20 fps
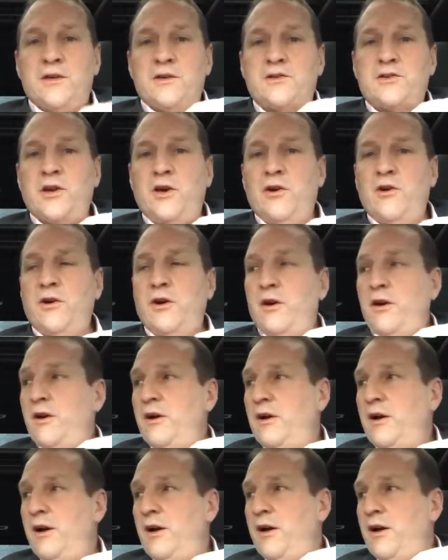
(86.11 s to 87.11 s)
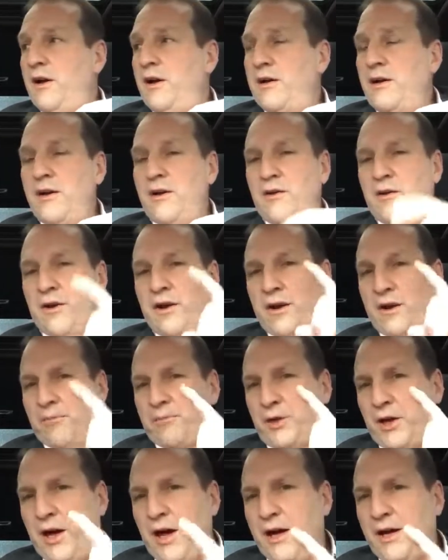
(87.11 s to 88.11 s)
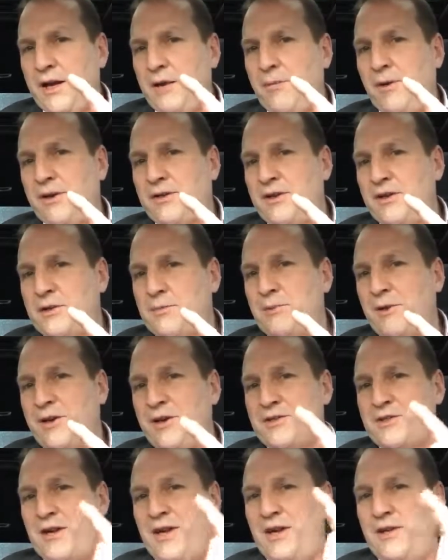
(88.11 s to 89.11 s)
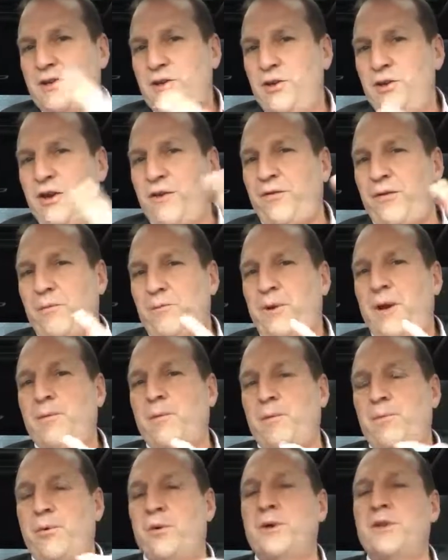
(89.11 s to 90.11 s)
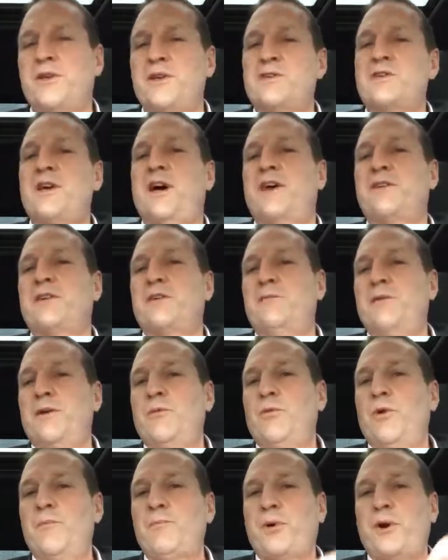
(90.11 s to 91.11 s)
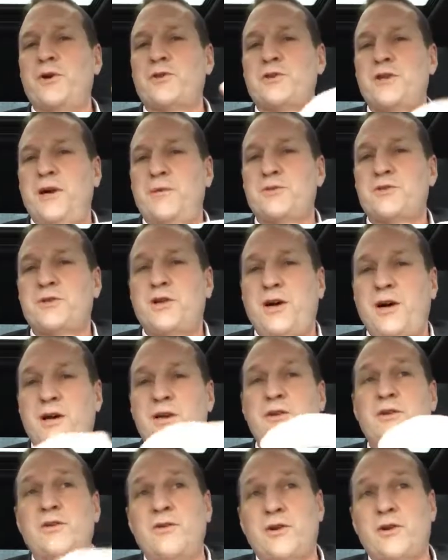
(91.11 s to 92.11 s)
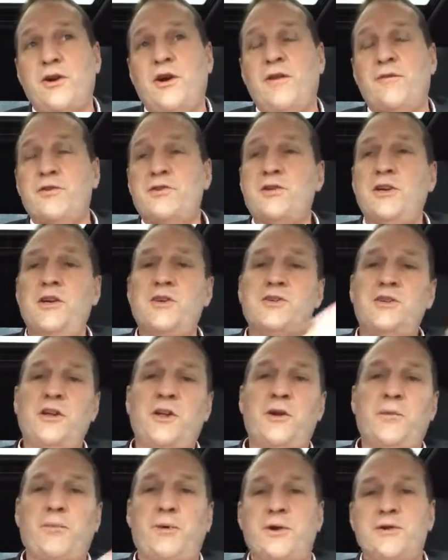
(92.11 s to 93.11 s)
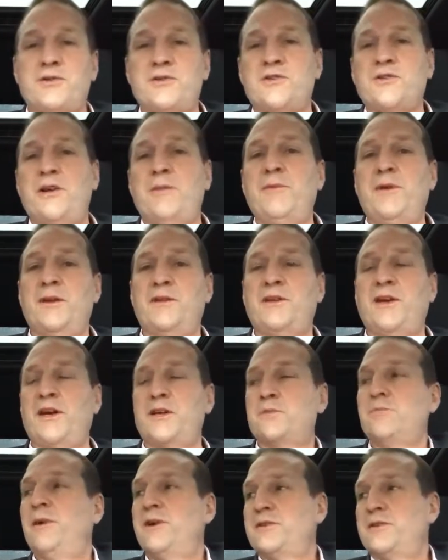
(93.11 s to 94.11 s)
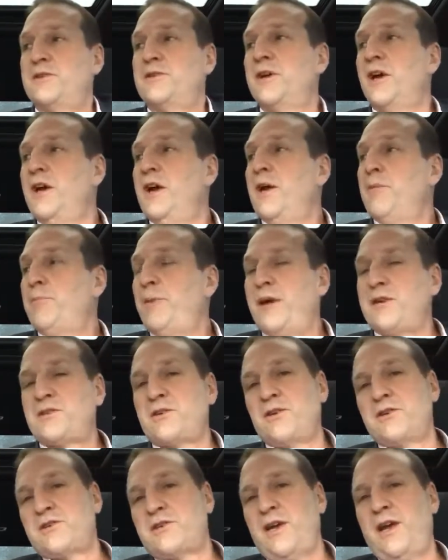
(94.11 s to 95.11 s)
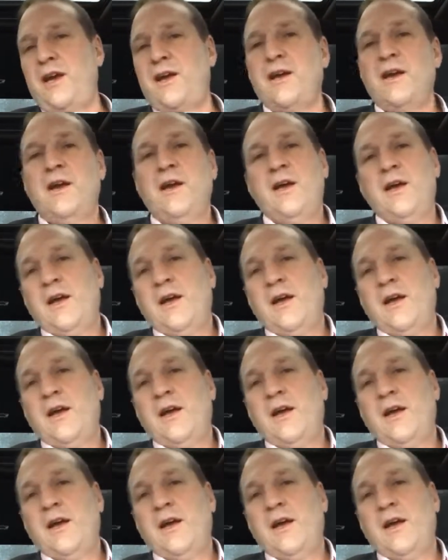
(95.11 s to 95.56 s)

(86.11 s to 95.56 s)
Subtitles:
So, and I'm talking about this because I had two different people point this out to me. One person I was talking to in a conversation, the other person sent me a text message, basically saying,